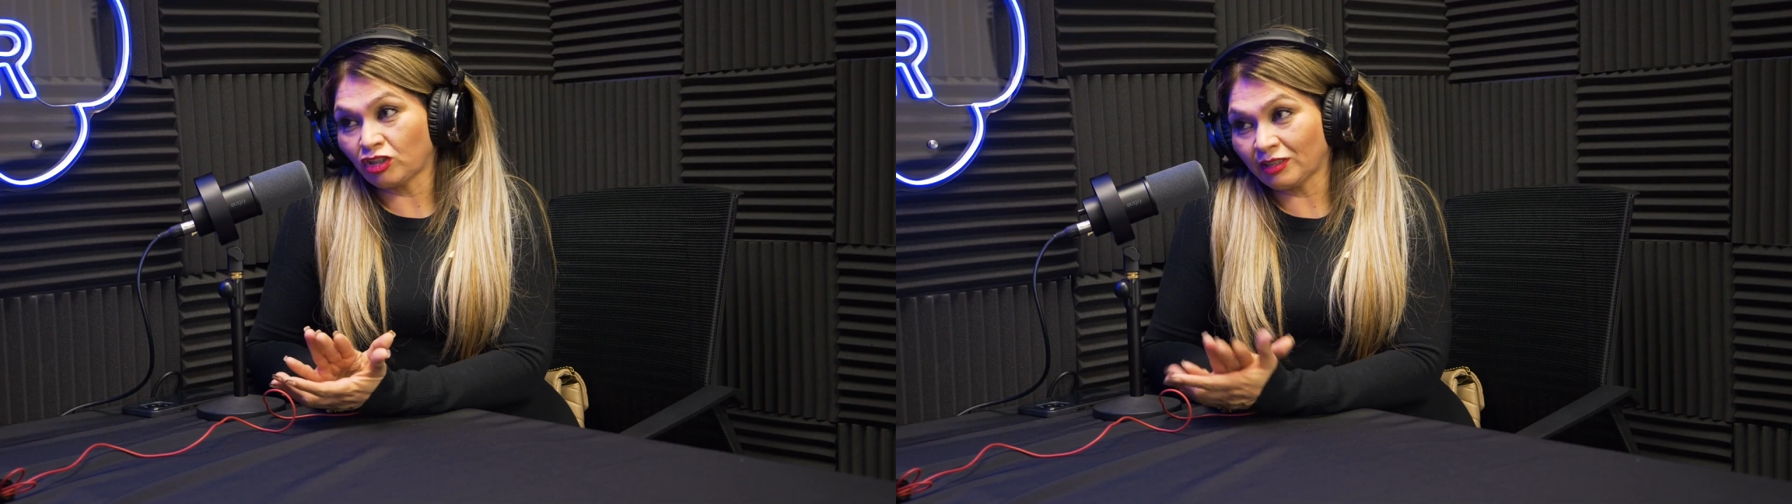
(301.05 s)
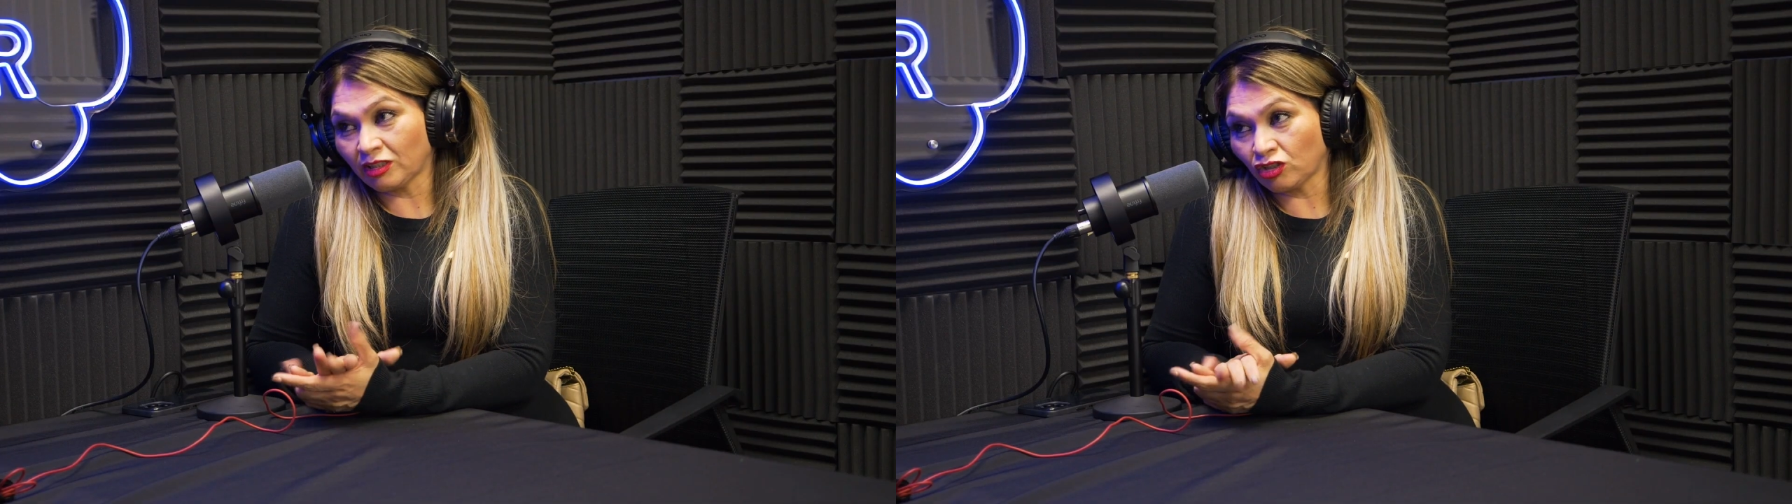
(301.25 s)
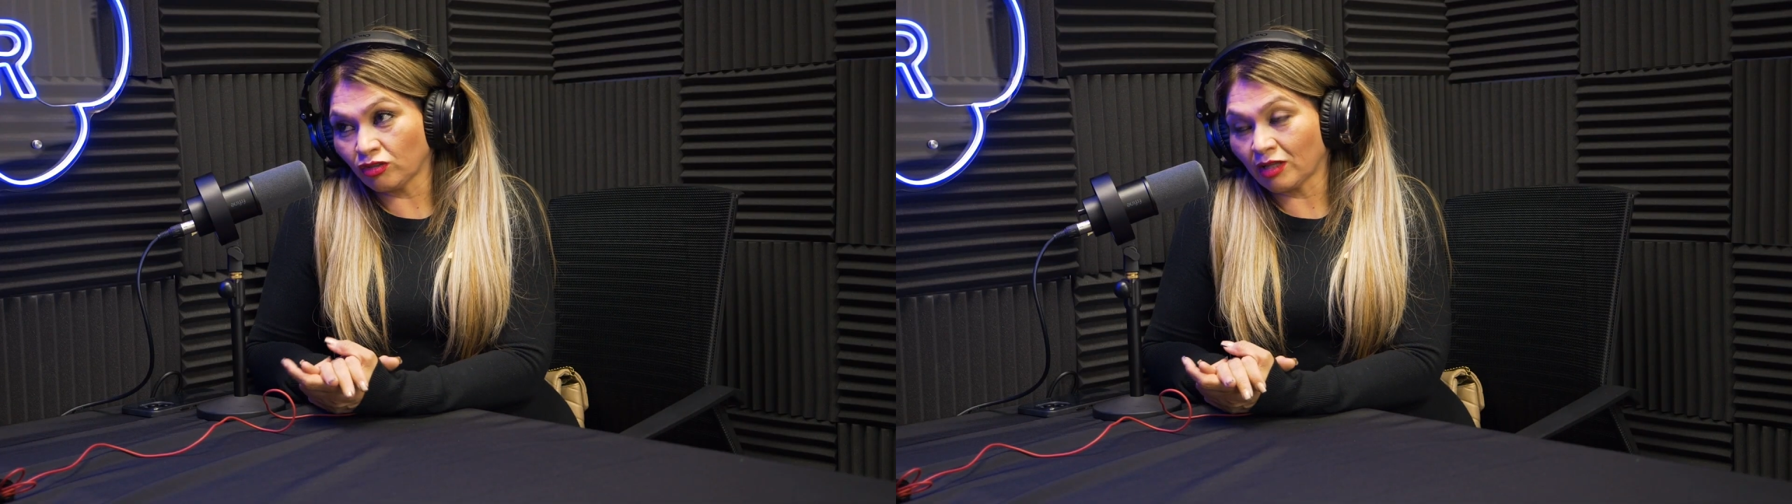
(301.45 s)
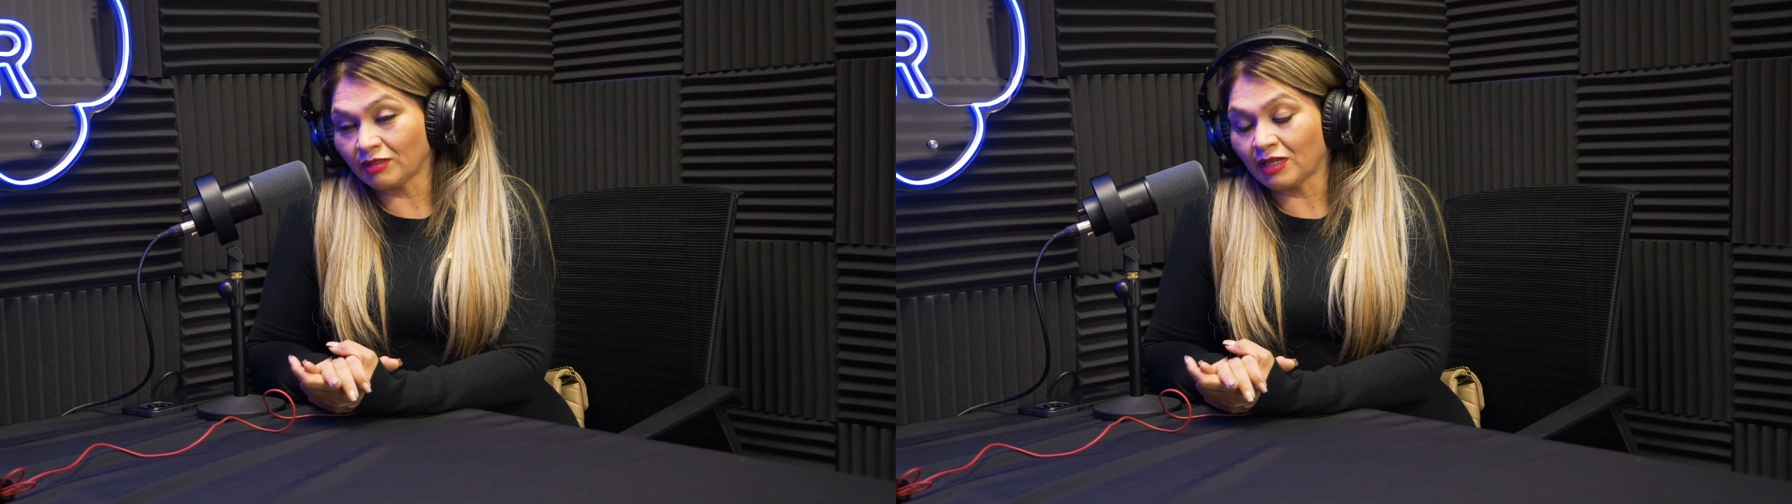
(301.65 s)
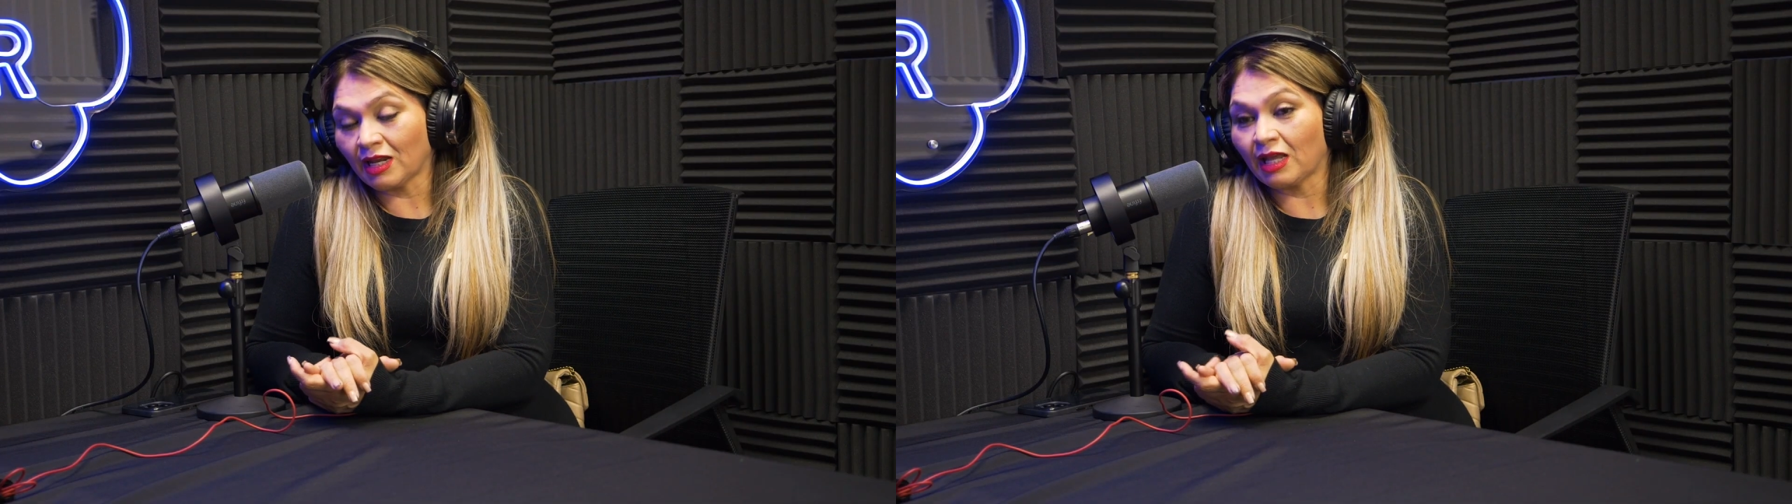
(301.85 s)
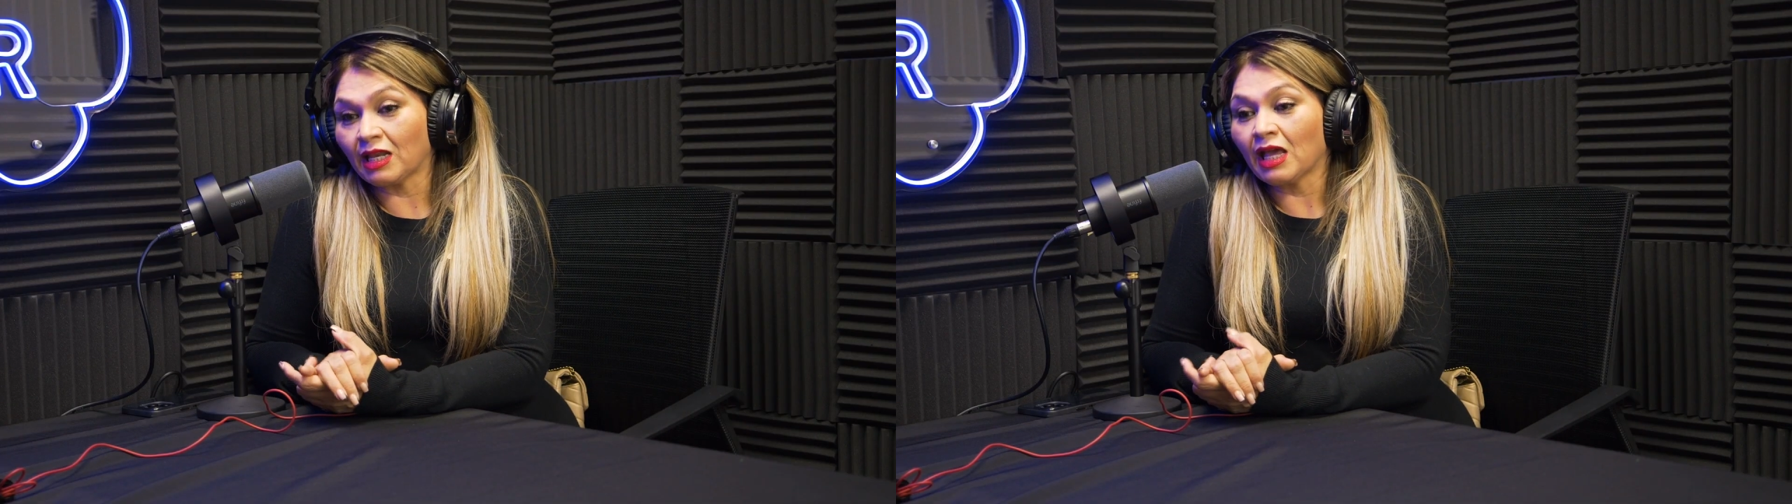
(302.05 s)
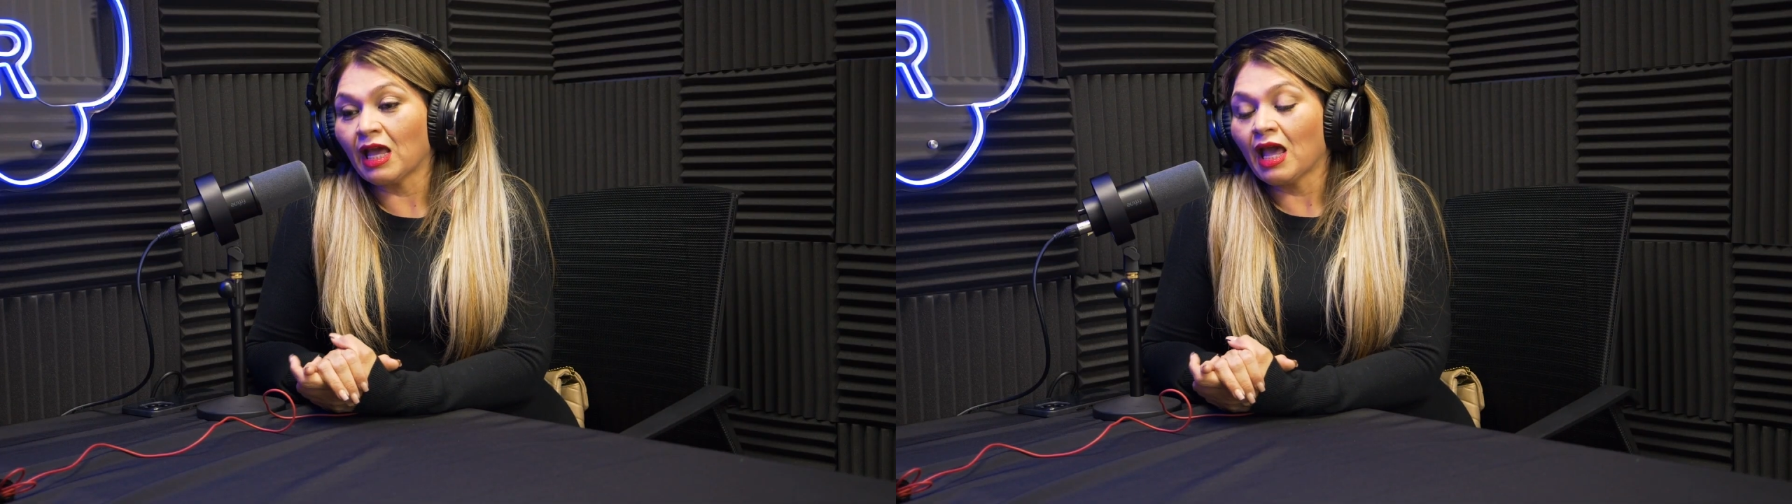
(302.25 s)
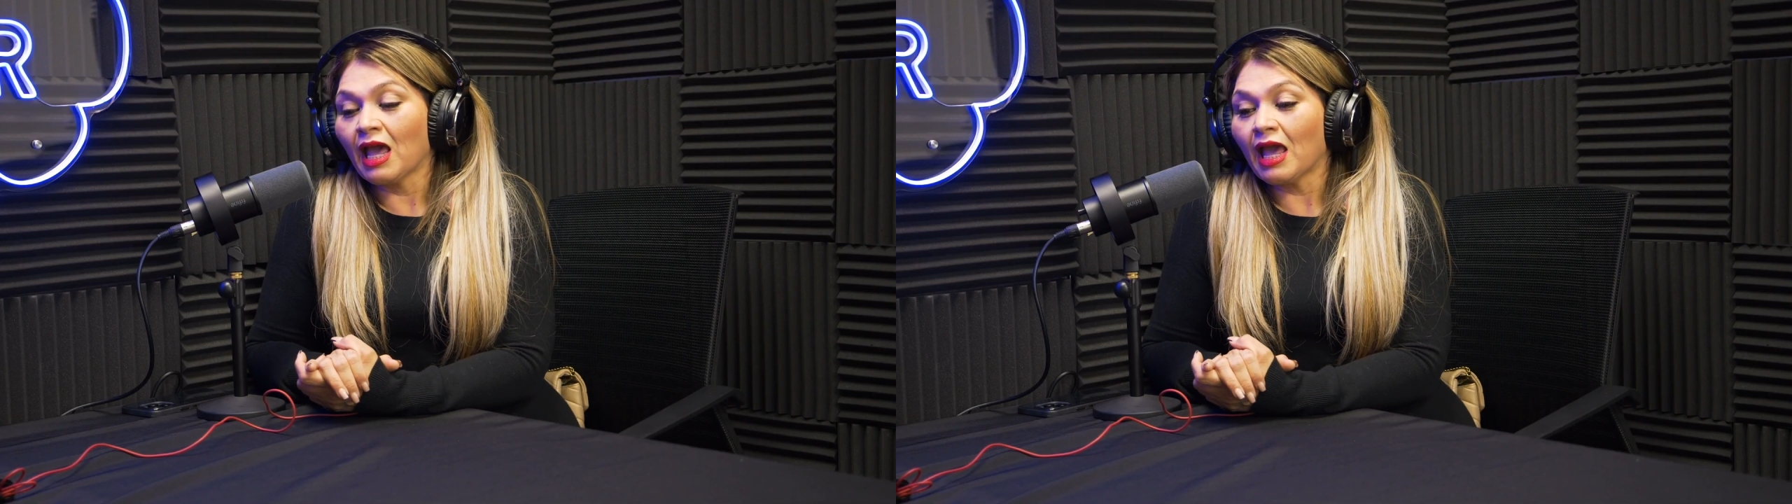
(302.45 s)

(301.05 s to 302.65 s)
since 2009.